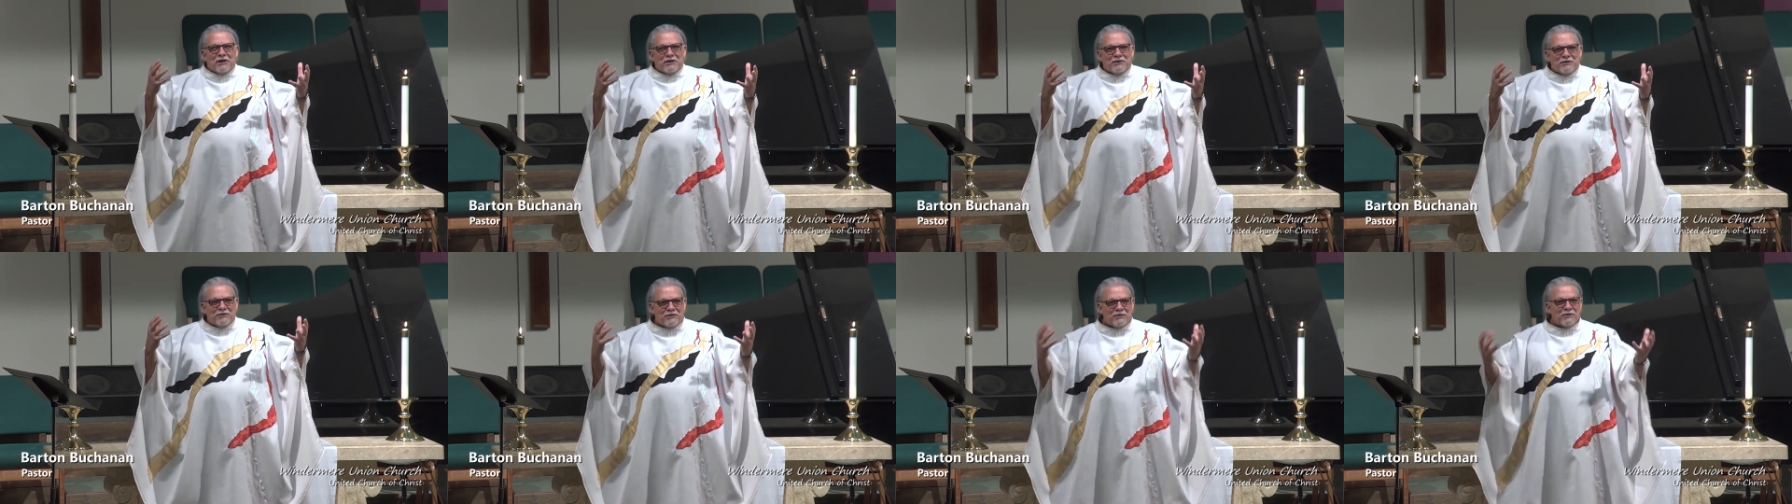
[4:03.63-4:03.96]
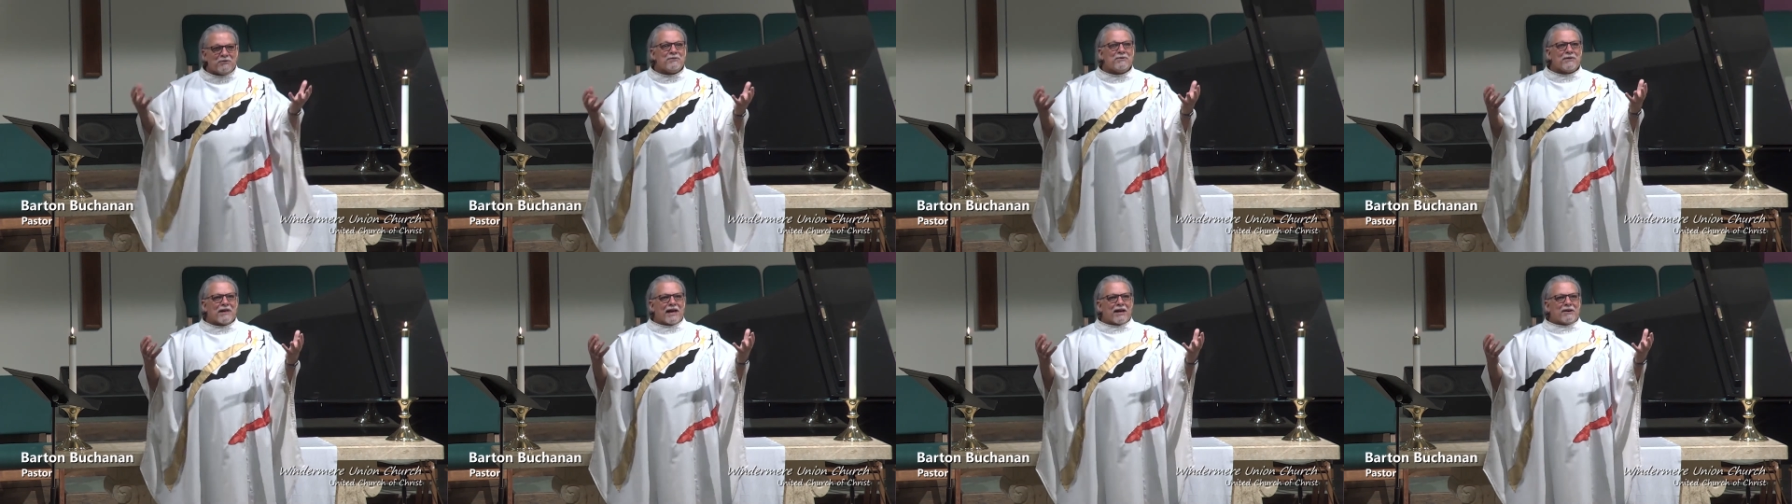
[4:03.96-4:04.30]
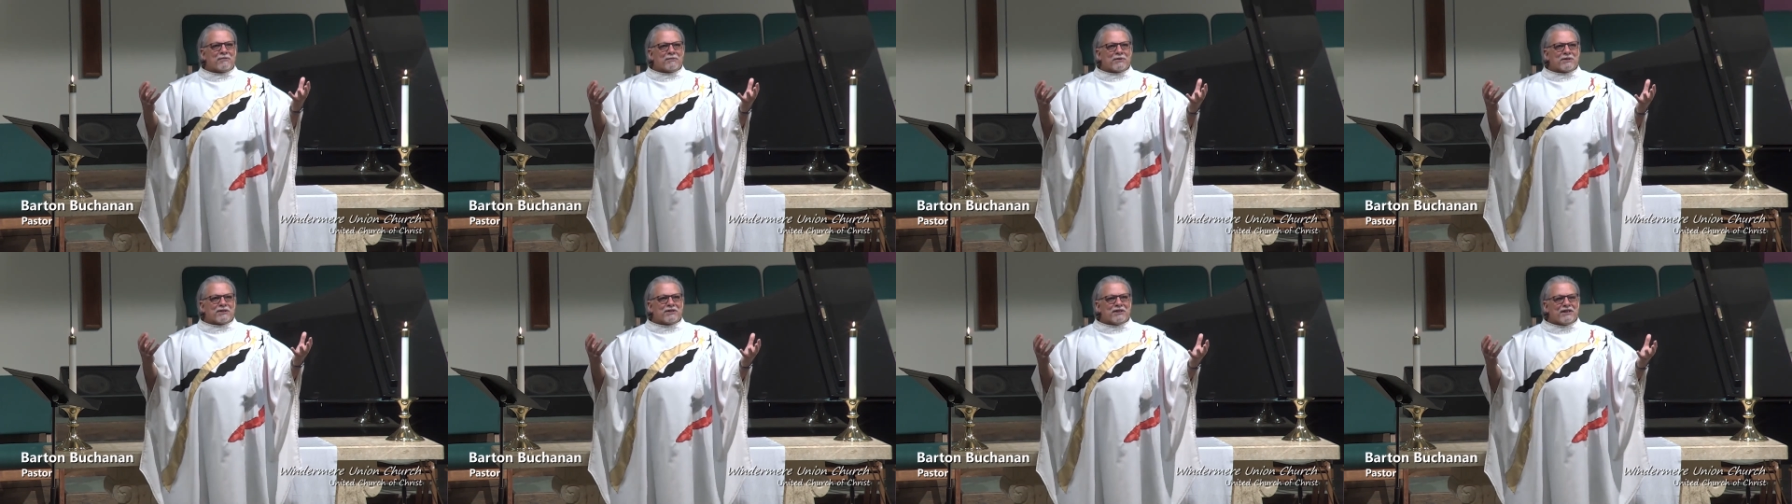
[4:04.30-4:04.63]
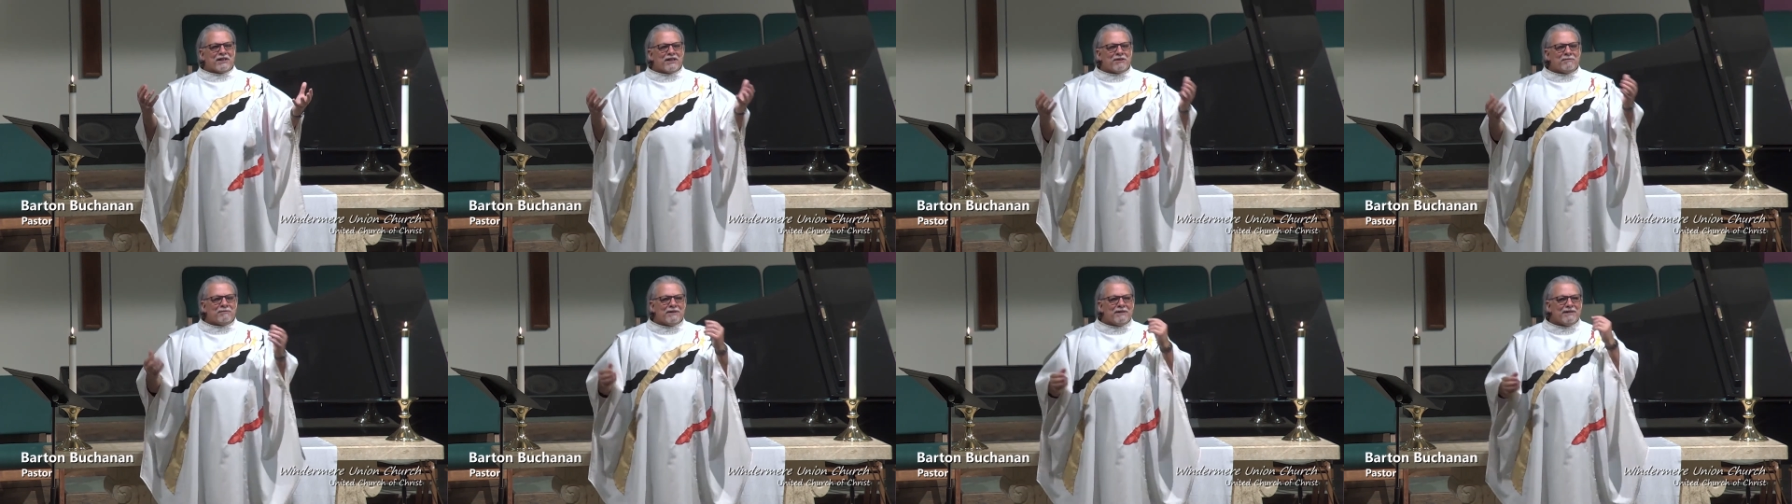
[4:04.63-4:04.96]
do that which she
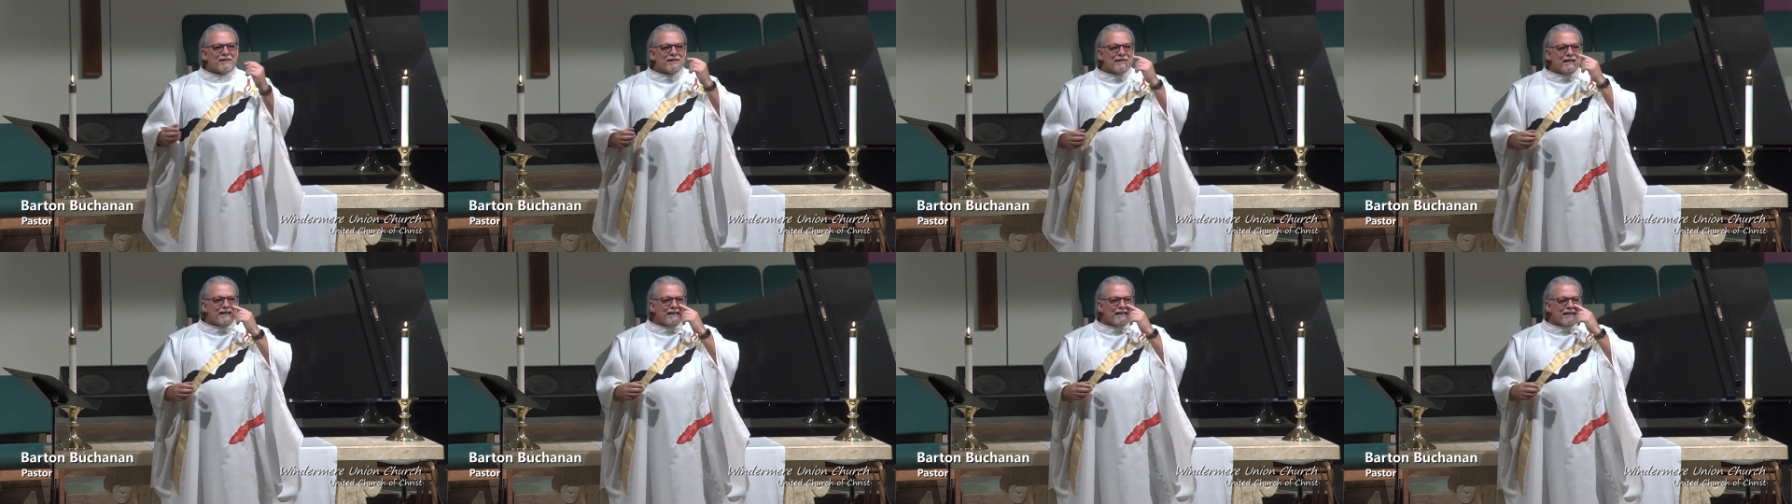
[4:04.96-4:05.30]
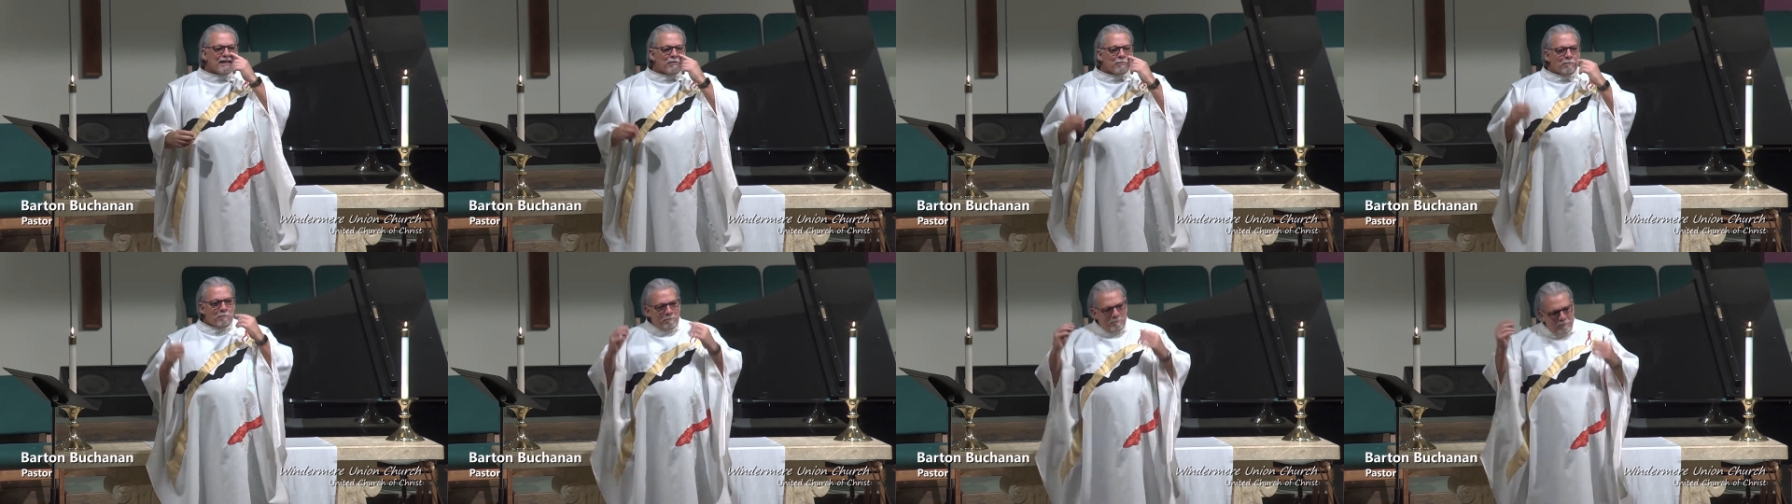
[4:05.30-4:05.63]
had been seeking.